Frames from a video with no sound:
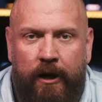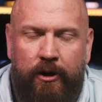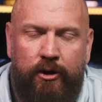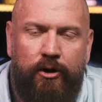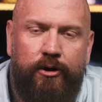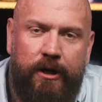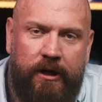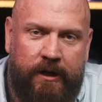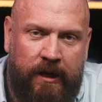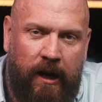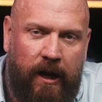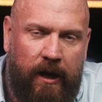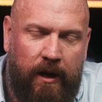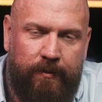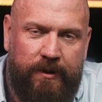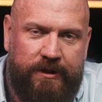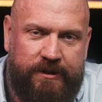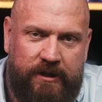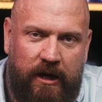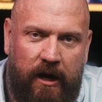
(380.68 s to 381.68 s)
another clear
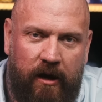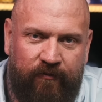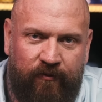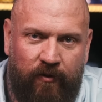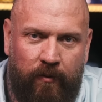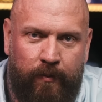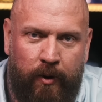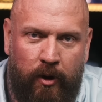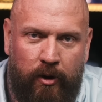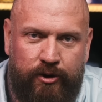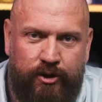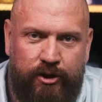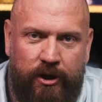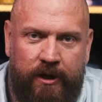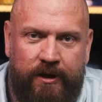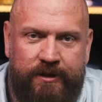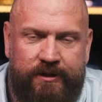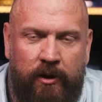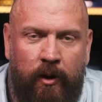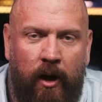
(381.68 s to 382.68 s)
mistake from Poch
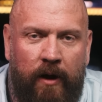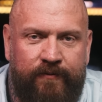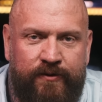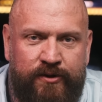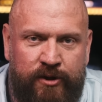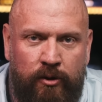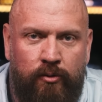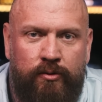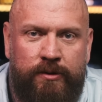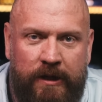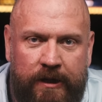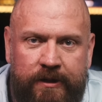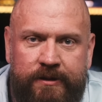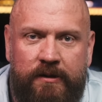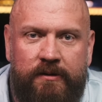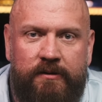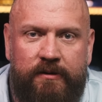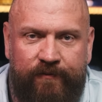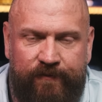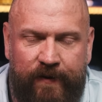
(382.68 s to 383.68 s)
is you have two
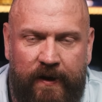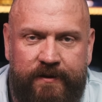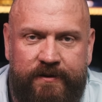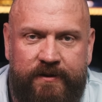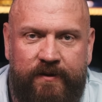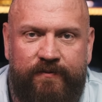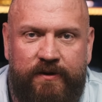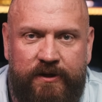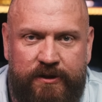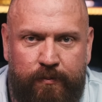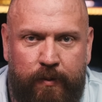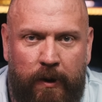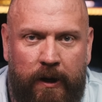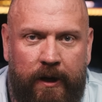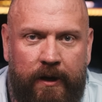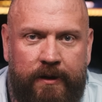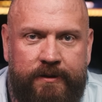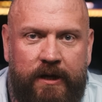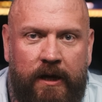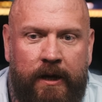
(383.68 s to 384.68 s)
decent defensive
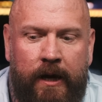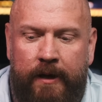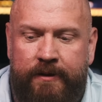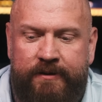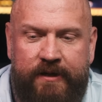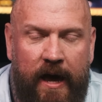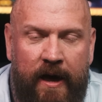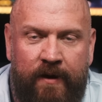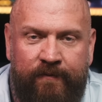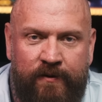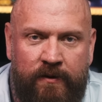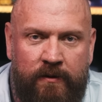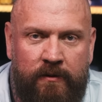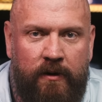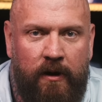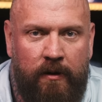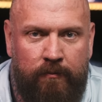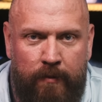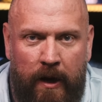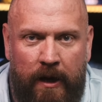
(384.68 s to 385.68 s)
displays against Everton
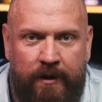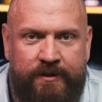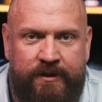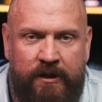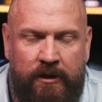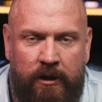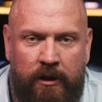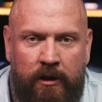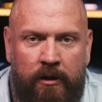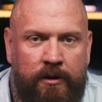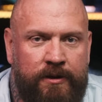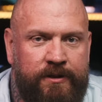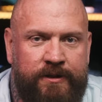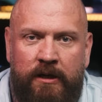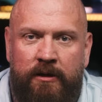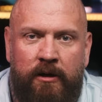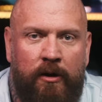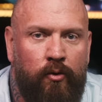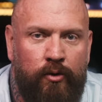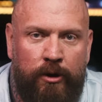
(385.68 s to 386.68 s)
and Man City,
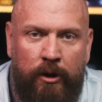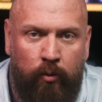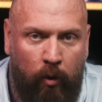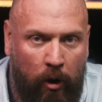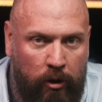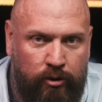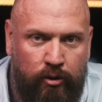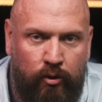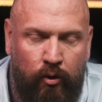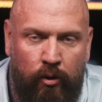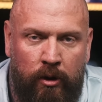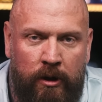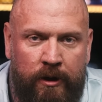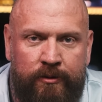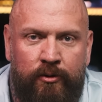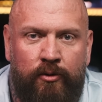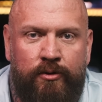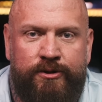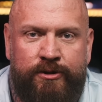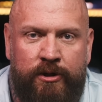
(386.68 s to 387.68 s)
conceding only one goal in
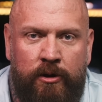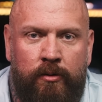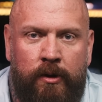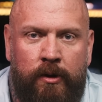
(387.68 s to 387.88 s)
those two